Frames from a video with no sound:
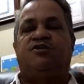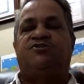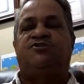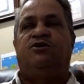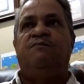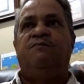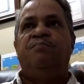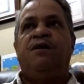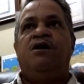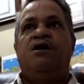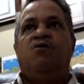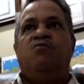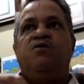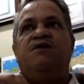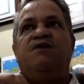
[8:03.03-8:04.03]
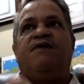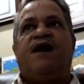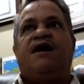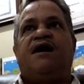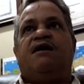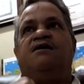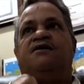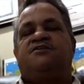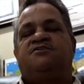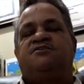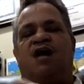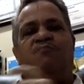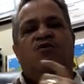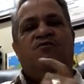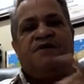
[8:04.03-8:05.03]
So it is
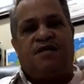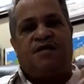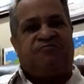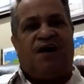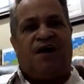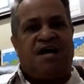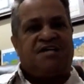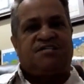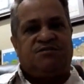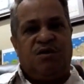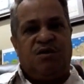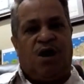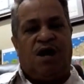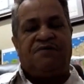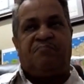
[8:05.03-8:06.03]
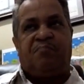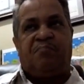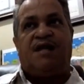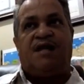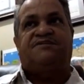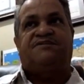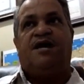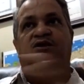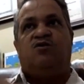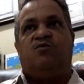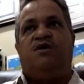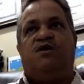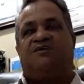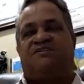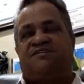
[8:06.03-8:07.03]
not moving as fast as we want, but I'll tell you,
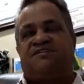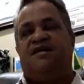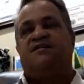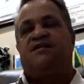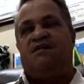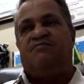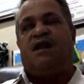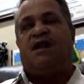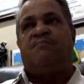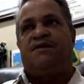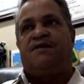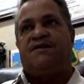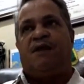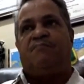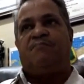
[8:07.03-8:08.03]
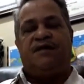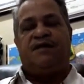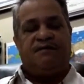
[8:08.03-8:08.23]
we are seeing the development happen.